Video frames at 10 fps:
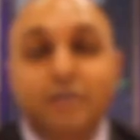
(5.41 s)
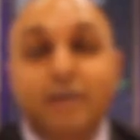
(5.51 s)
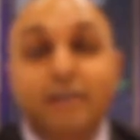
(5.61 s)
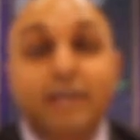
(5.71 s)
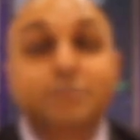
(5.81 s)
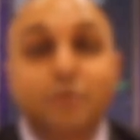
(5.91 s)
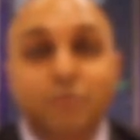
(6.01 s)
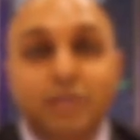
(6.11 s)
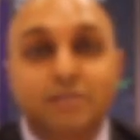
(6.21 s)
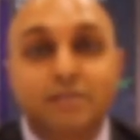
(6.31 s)
here at Expo
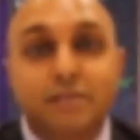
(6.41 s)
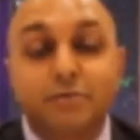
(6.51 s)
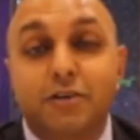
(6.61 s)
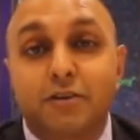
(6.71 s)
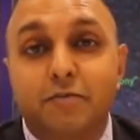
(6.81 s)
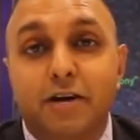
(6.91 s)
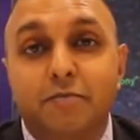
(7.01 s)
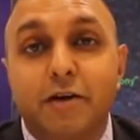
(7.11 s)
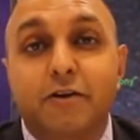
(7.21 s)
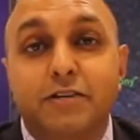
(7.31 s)
West and I'm talking about
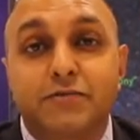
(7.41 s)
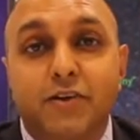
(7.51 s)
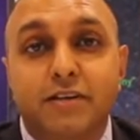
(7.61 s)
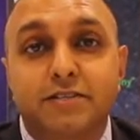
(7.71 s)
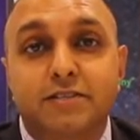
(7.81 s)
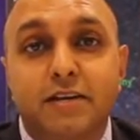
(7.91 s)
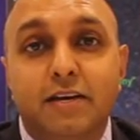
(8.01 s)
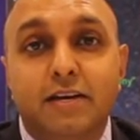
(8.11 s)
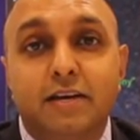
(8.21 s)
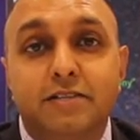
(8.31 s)
America's Finest.
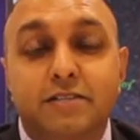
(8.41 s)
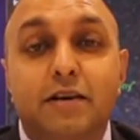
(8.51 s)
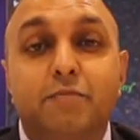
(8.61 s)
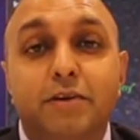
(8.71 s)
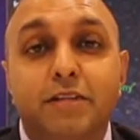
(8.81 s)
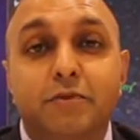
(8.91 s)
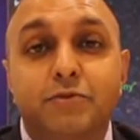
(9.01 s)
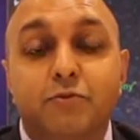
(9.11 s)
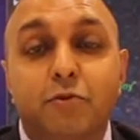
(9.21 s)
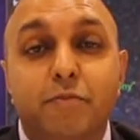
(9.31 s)
It's a company that
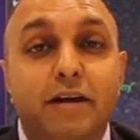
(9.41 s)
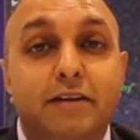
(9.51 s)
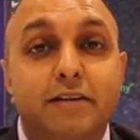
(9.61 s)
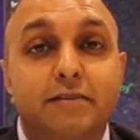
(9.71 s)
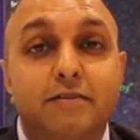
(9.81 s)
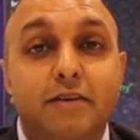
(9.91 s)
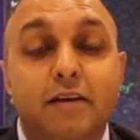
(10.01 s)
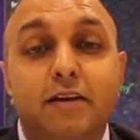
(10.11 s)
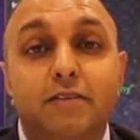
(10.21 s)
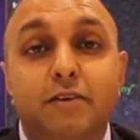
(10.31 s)
was formed back in
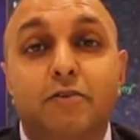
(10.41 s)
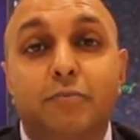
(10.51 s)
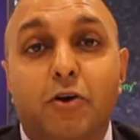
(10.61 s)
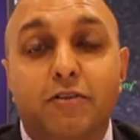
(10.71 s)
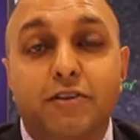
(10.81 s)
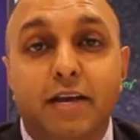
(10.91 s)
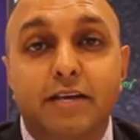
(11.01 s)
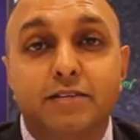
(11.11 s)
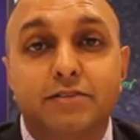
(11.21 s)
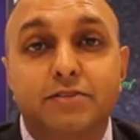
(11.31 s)
the early part of the
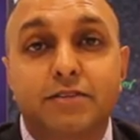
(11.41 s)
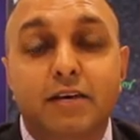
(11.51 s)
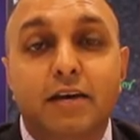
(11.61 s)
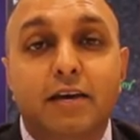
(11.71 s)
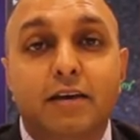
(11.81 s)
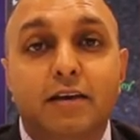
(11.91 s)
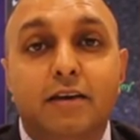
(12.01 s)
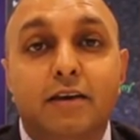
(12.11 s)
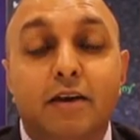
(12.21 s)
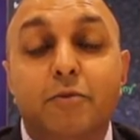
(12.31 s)
90s.
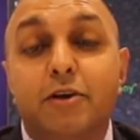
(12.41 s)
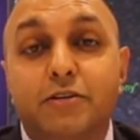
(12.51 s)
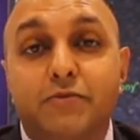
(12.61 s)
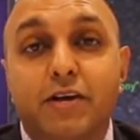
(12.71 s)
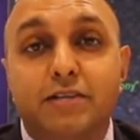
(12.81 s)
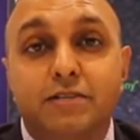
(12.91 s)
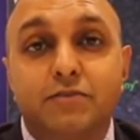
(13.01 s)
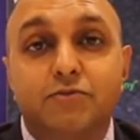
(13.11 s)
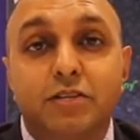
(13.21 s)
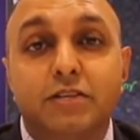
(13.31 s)
America's Finest
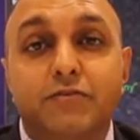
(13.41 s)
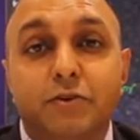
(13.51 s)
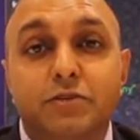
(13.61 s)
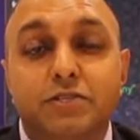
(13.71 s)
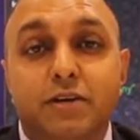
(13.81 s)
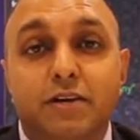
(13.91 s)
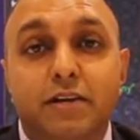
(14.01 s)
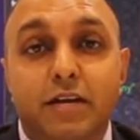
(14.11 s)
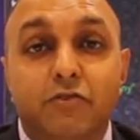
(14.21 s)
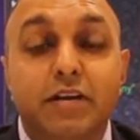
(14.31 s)
is really focused on
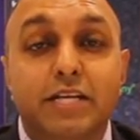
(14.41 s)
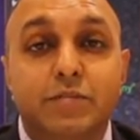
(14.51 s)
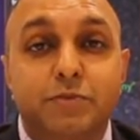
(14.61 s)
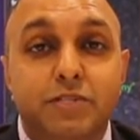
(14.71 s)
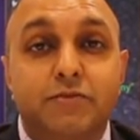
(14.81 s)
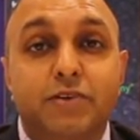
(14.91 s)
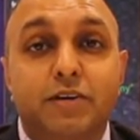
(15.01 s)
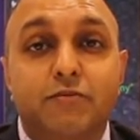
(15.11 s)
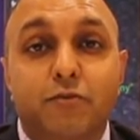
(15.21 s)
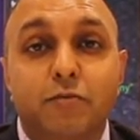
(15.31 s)
ingredient-specific
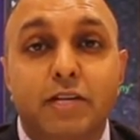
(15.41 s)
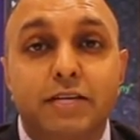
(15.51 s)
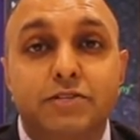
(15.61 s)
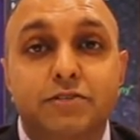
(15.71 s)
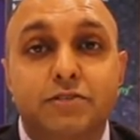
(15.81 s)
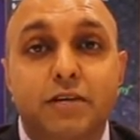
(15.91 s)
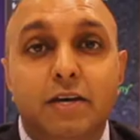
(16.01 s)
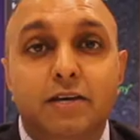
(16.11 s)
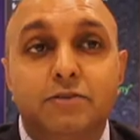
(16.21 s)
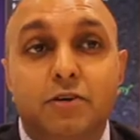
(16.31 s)
formulations.
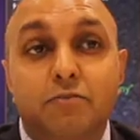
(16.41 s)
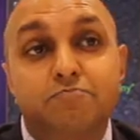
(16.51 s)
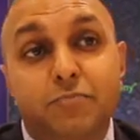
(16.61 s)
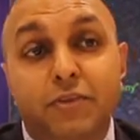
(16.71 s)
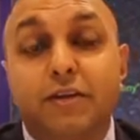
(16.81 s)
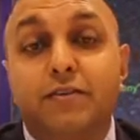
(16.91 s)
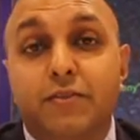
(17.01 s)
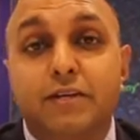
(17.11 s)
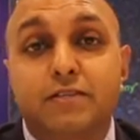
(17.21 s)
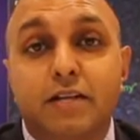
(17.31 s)
So think
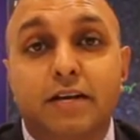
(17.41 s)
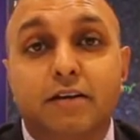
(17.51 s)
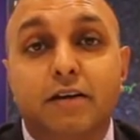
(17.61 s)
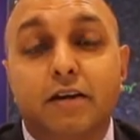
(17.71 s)
things like